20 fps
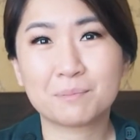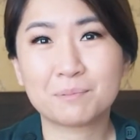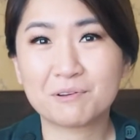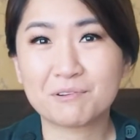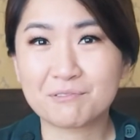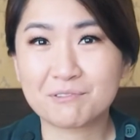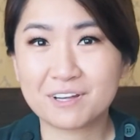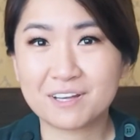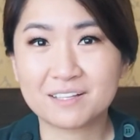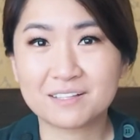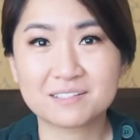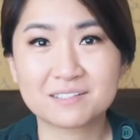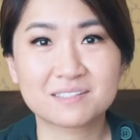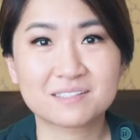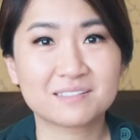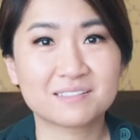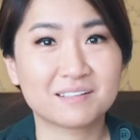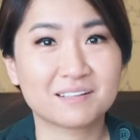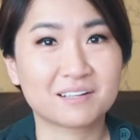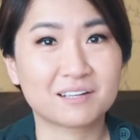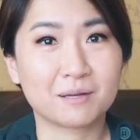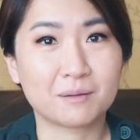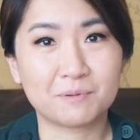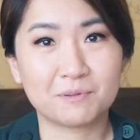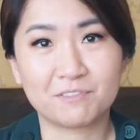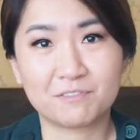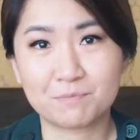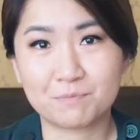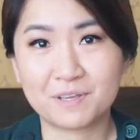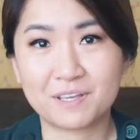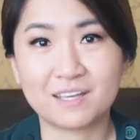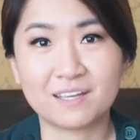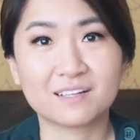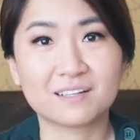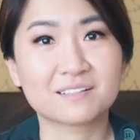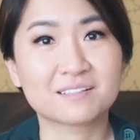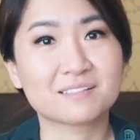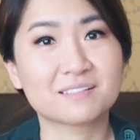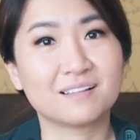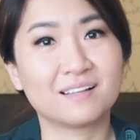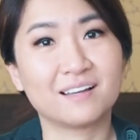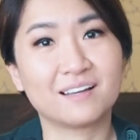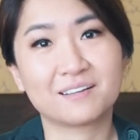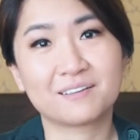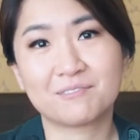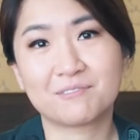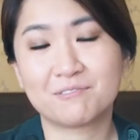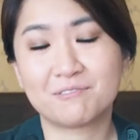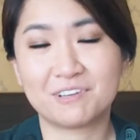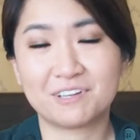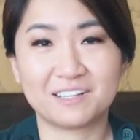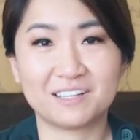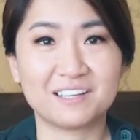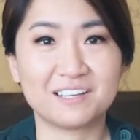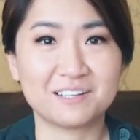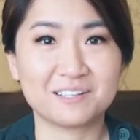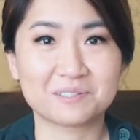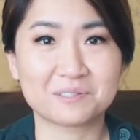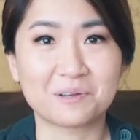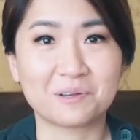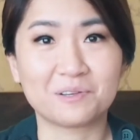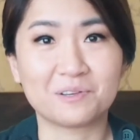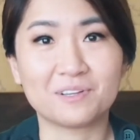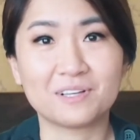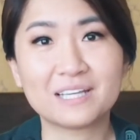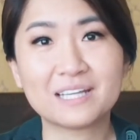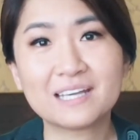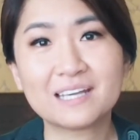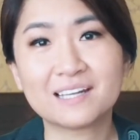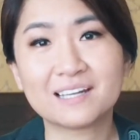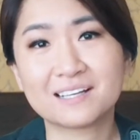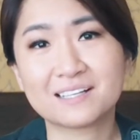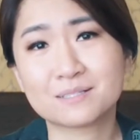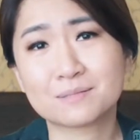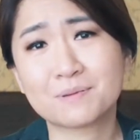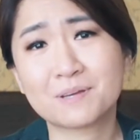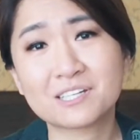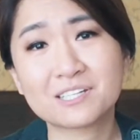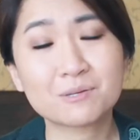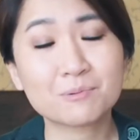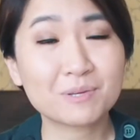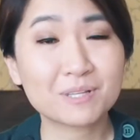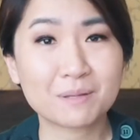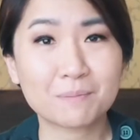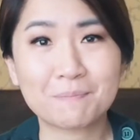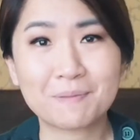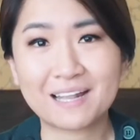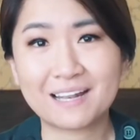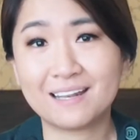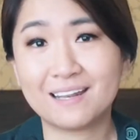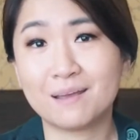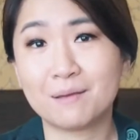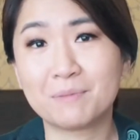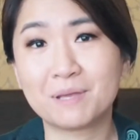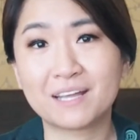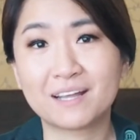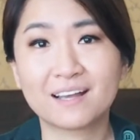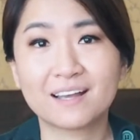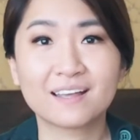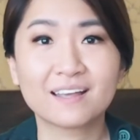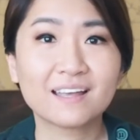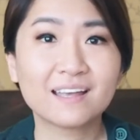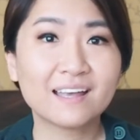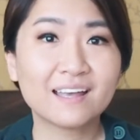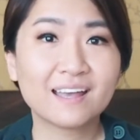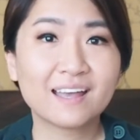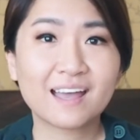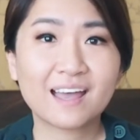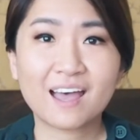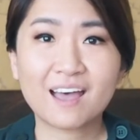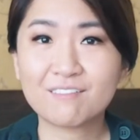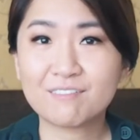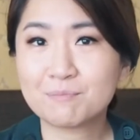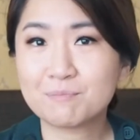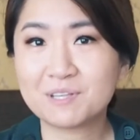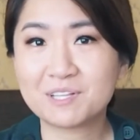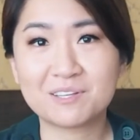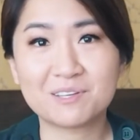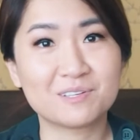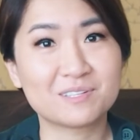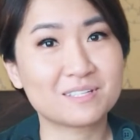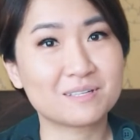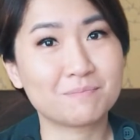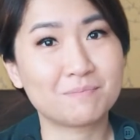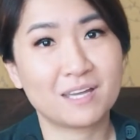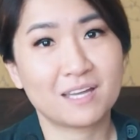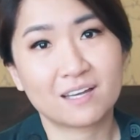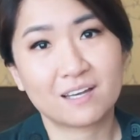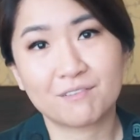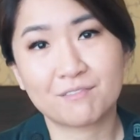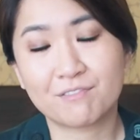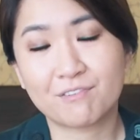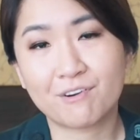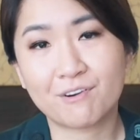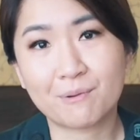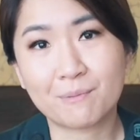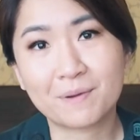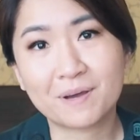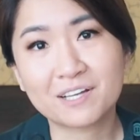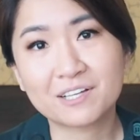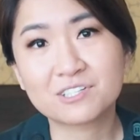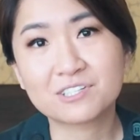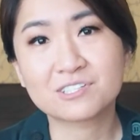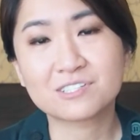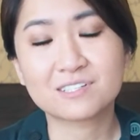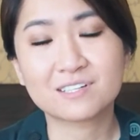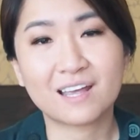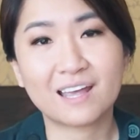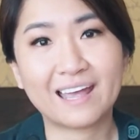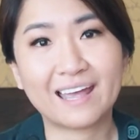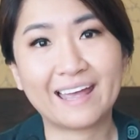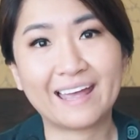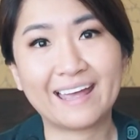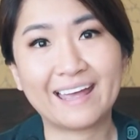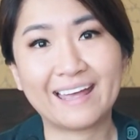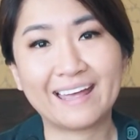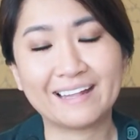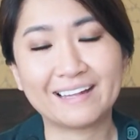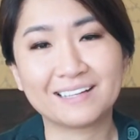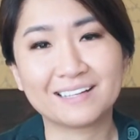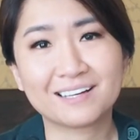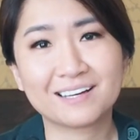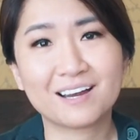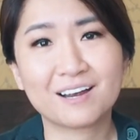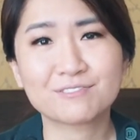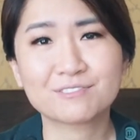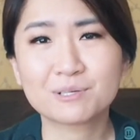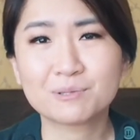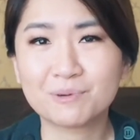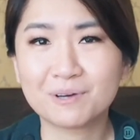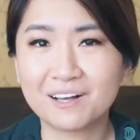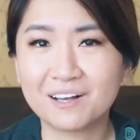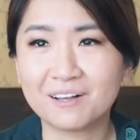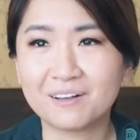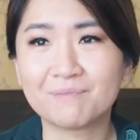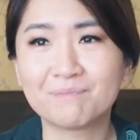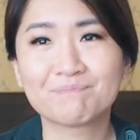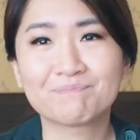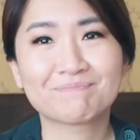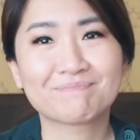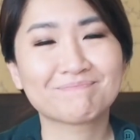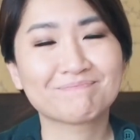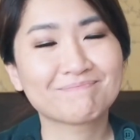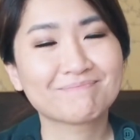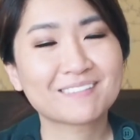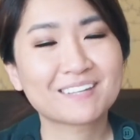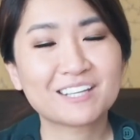a couple of reds, a couple of pinks, like really is all you need, especially with the pandemic. Haven't been using makeup very much, and after a while,